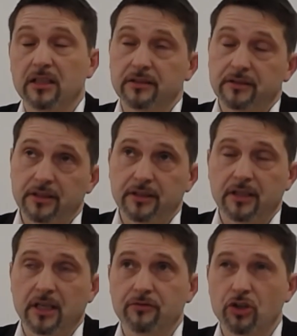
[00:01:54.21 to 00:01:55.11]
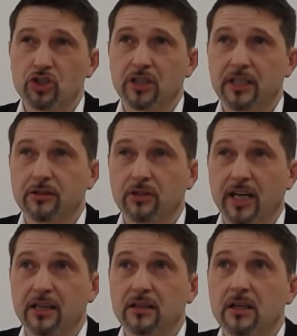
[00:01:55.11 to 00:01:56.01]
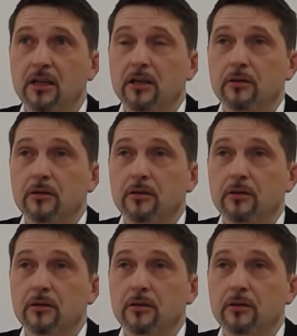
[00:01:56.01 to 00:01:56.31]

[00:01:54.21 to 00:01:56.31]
And uh, unfortunately today,